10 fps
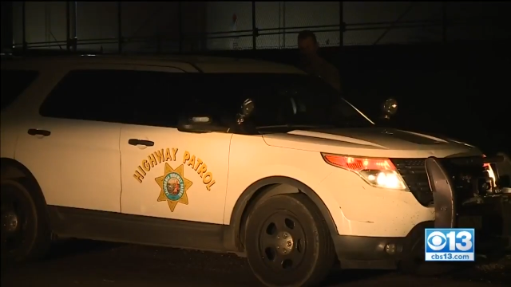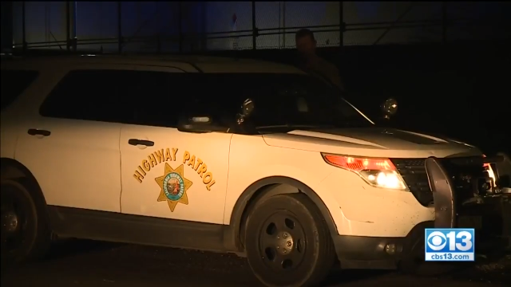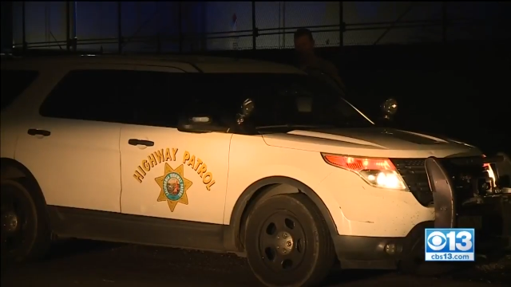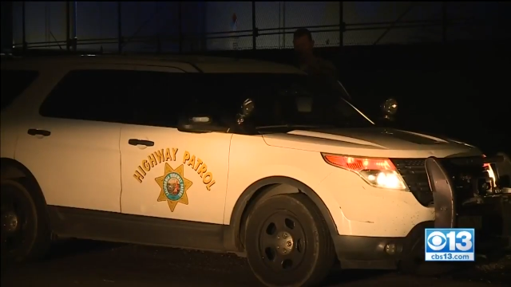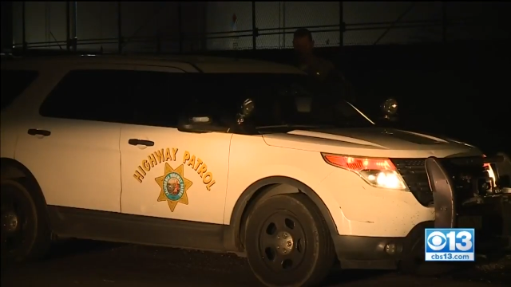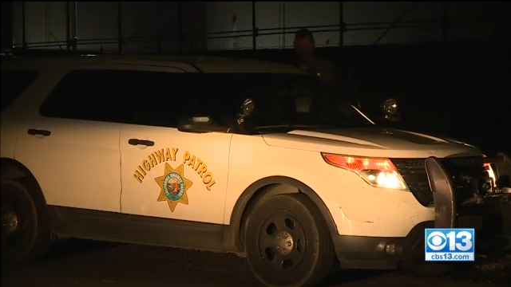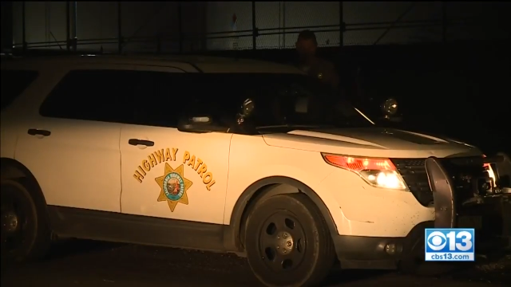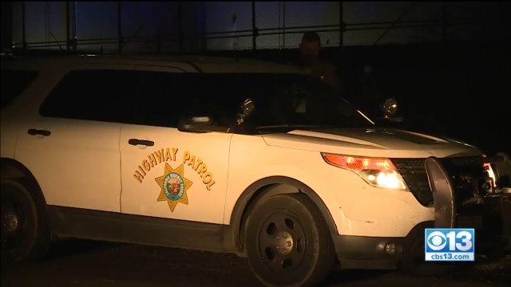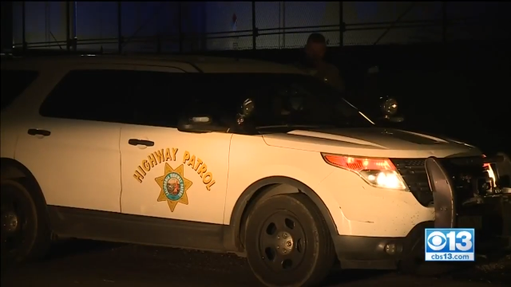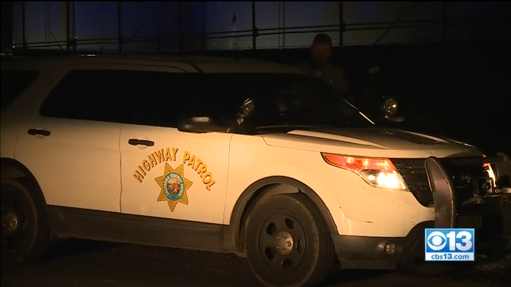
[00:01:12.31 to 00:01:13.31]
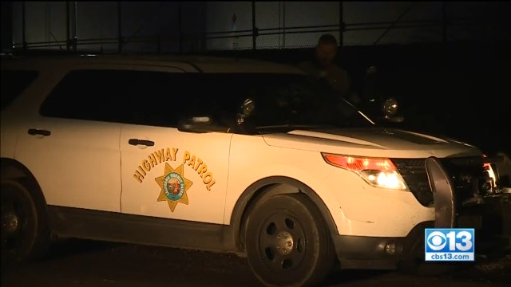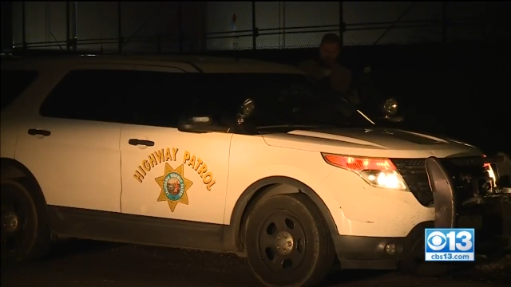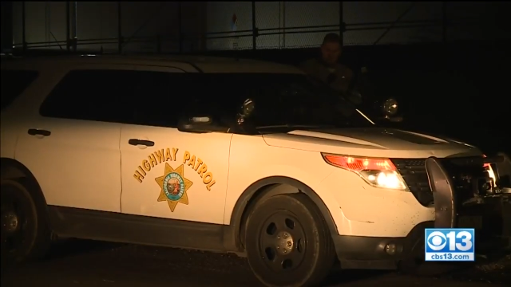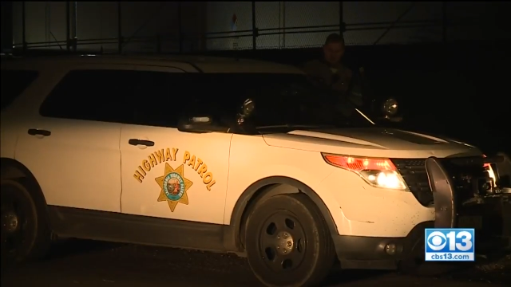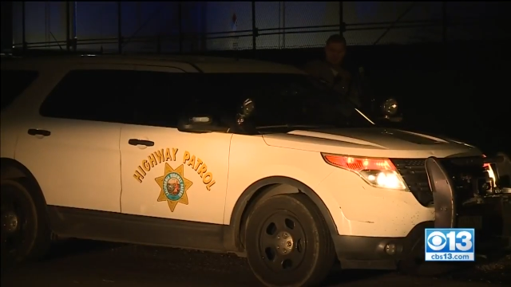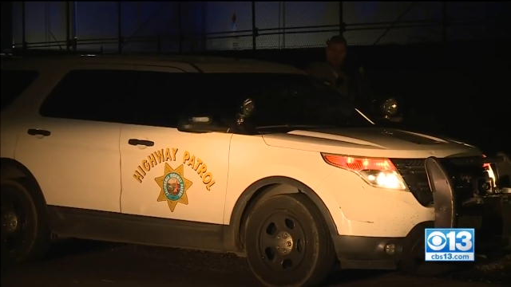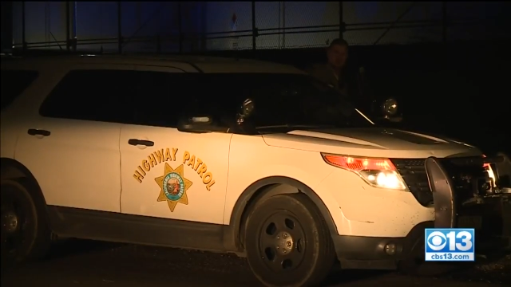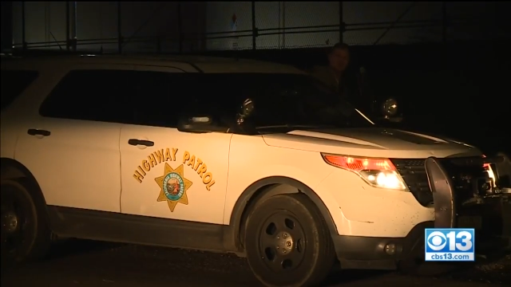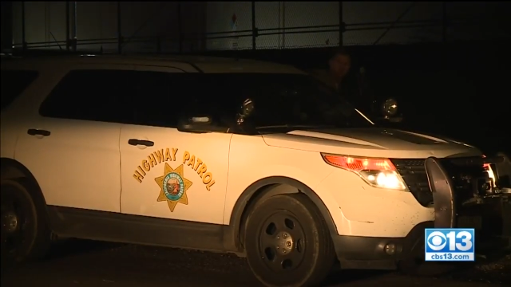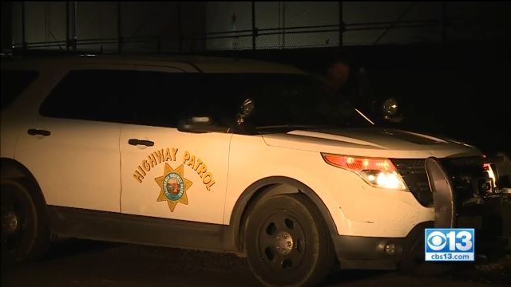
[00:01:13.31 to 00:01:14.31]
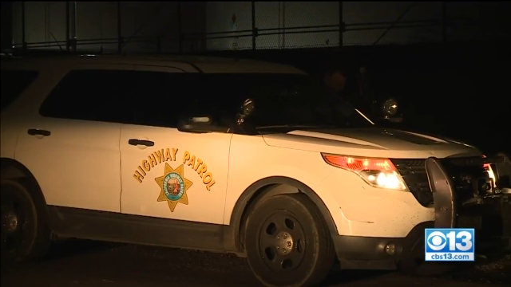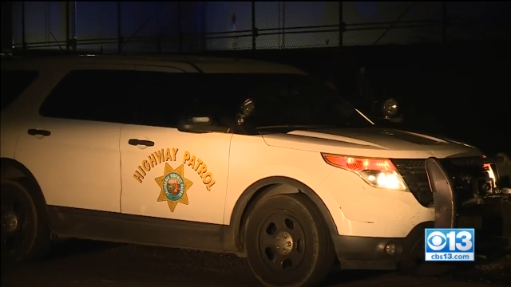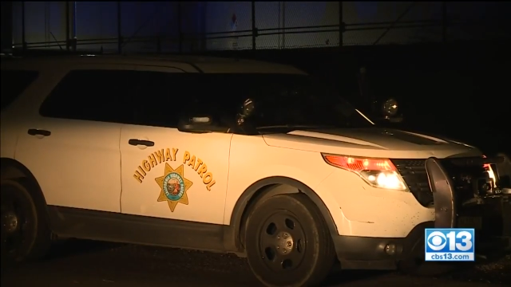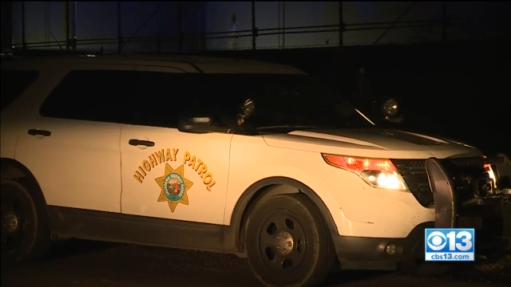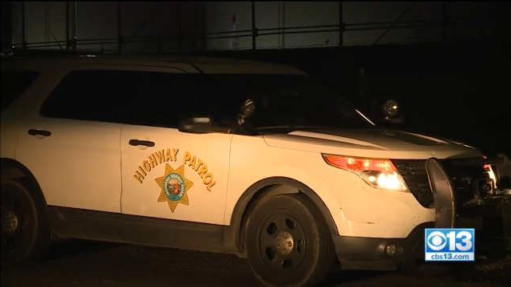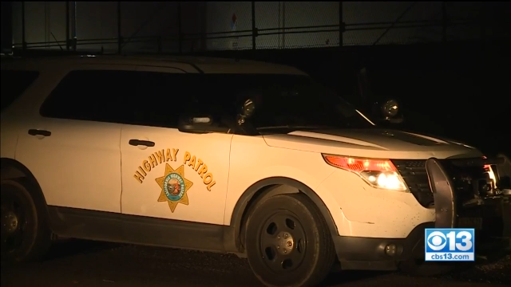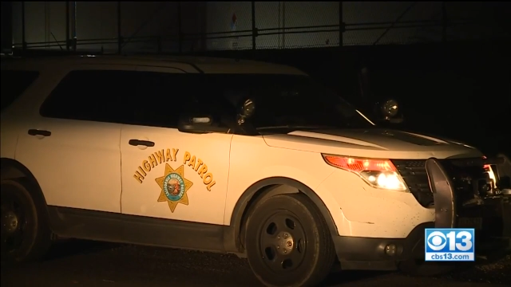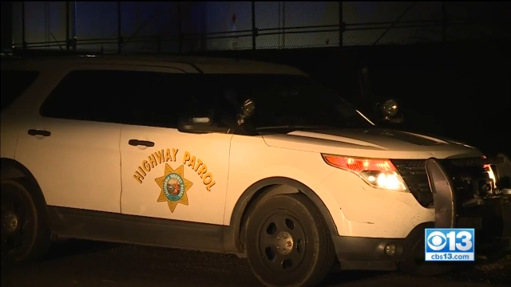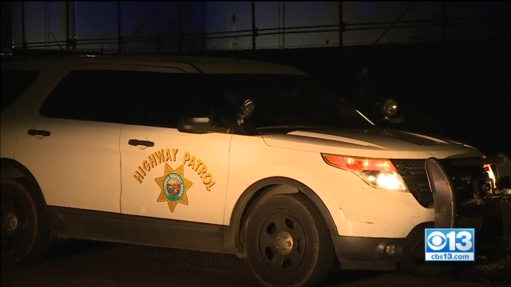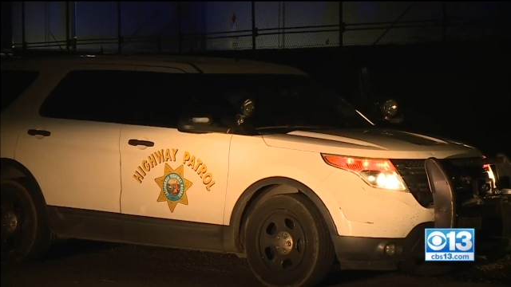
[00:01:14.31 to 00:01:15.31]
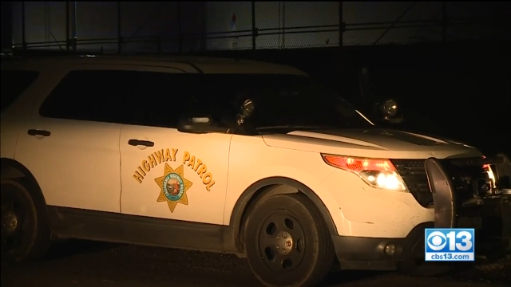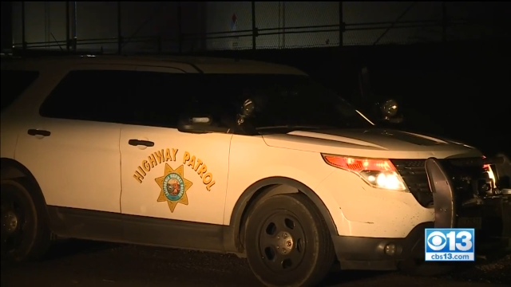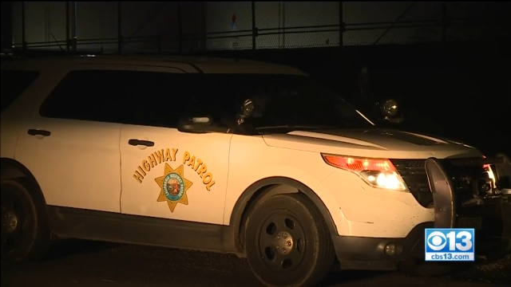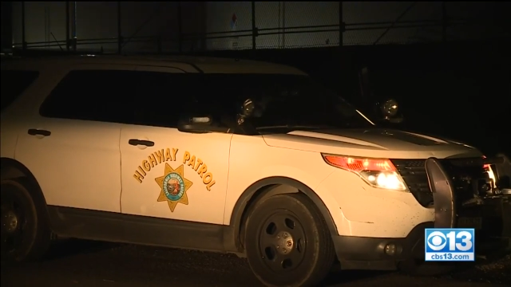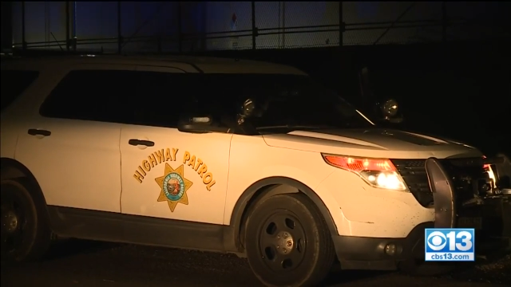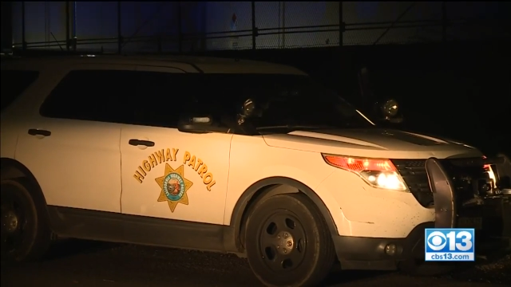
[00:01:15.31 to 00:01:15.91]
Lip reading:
(no speaker visible)